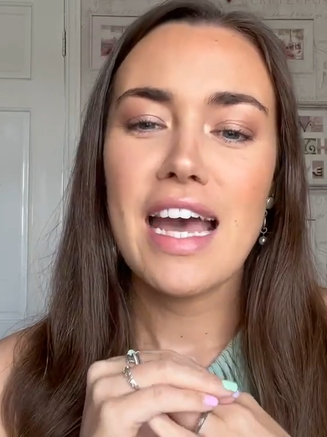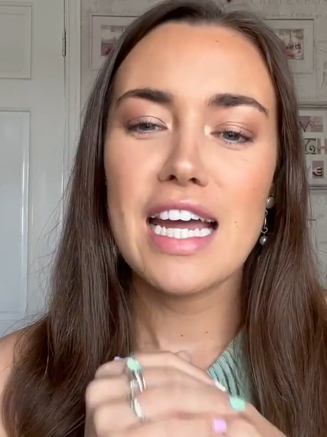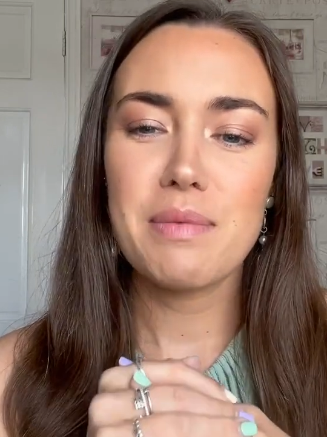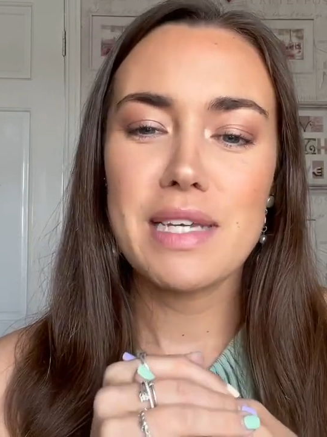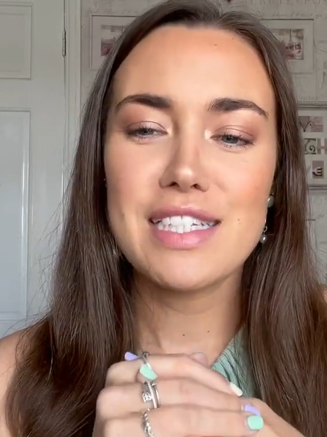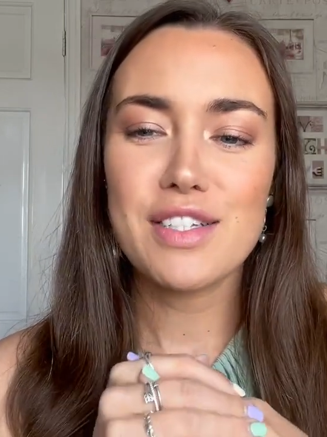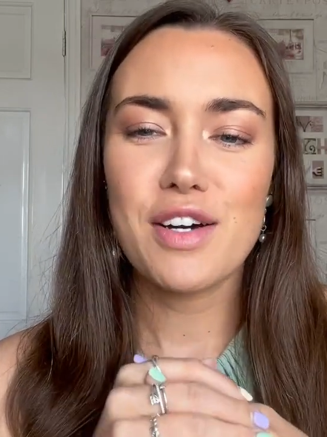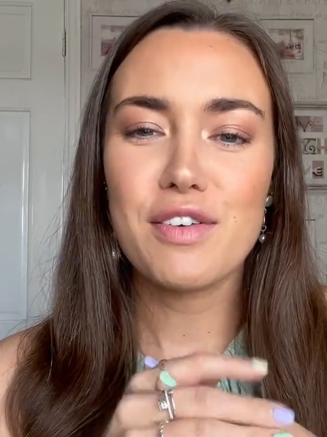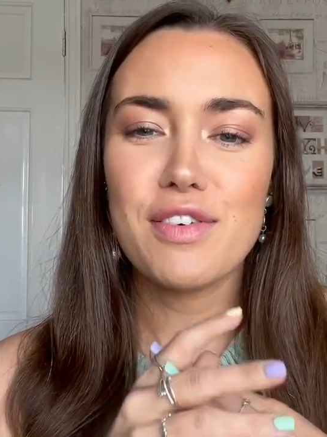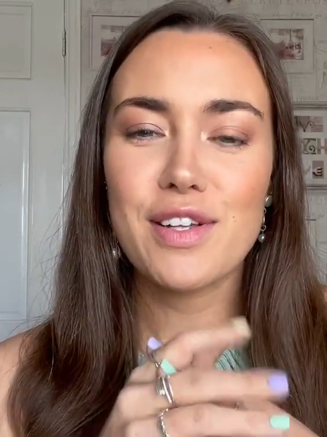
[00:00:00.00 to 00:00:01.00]
and a piece
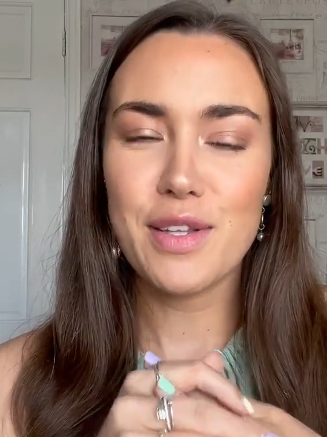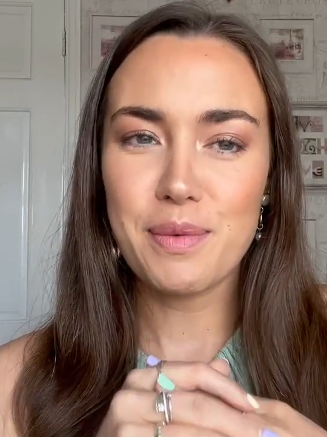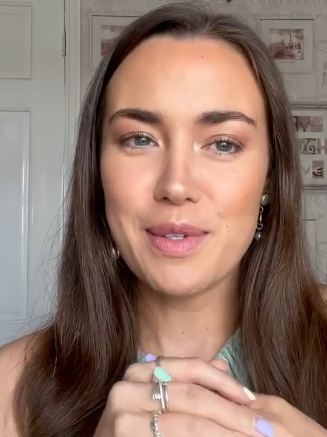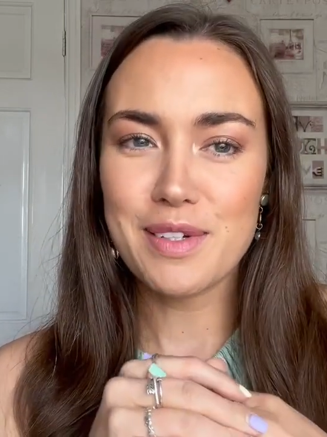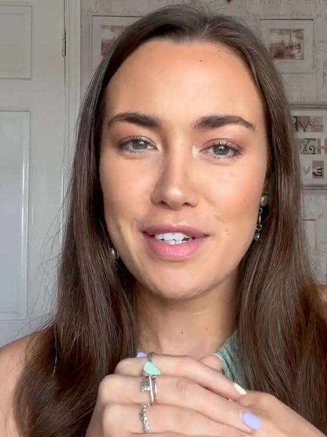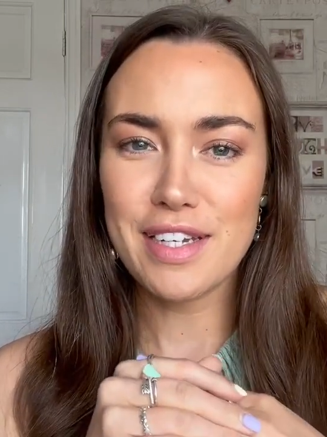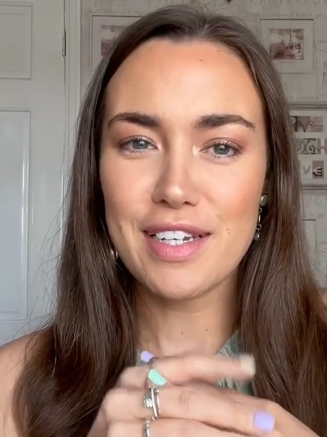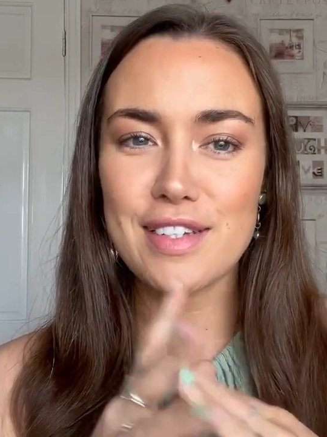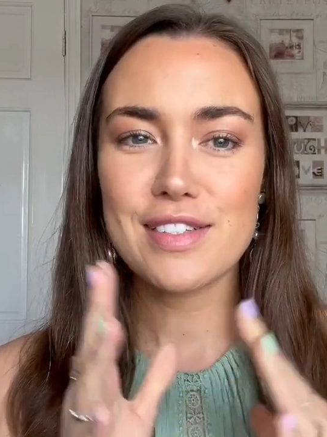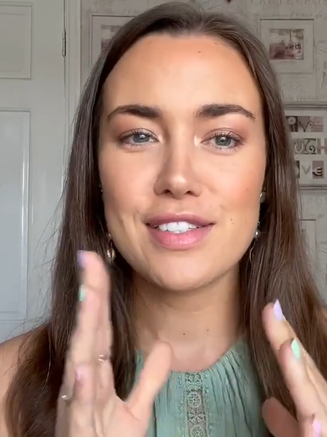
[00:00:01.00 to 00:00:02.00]
of global good
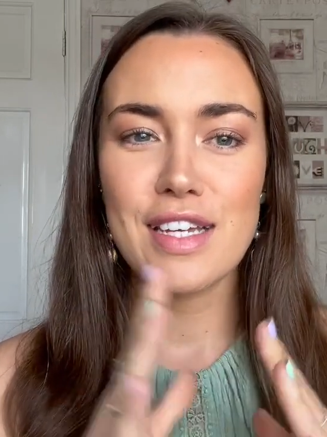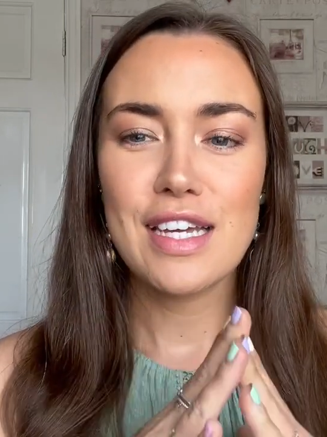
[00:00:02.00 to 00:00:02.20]
news.